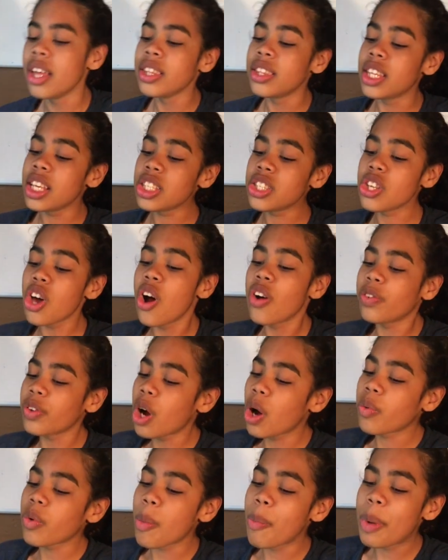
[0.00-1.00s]
This
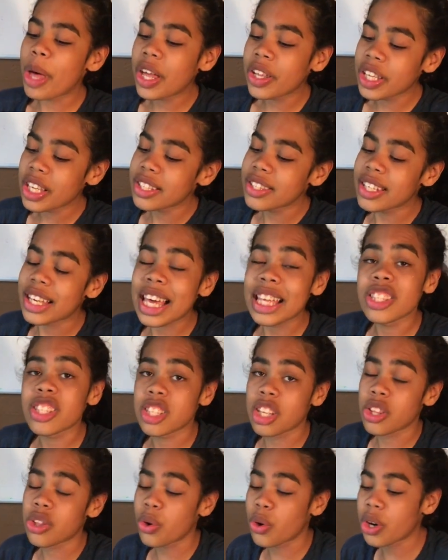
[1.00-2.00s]
overall rebellious
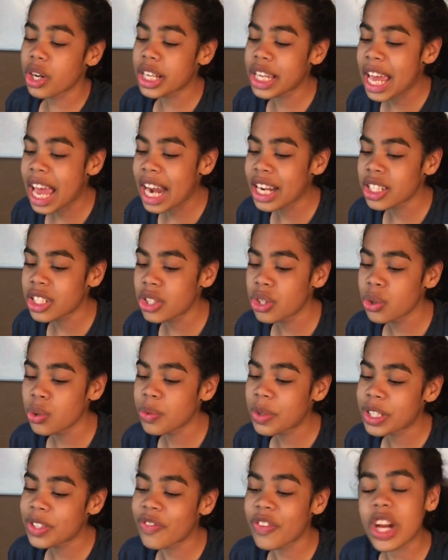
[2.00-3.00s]
against authority attitude
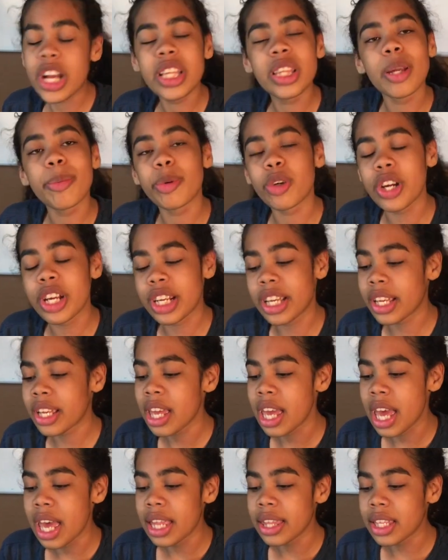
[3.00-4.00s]
was very liberating.
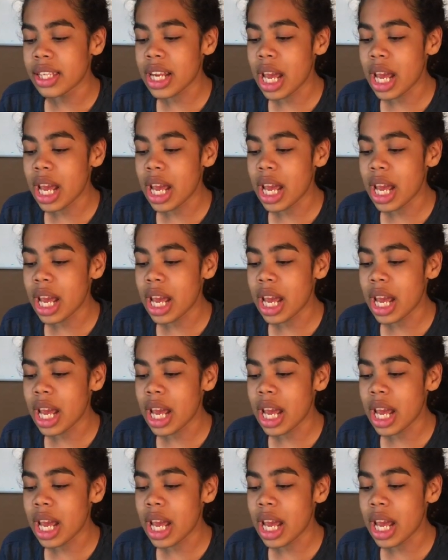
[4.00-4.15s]
The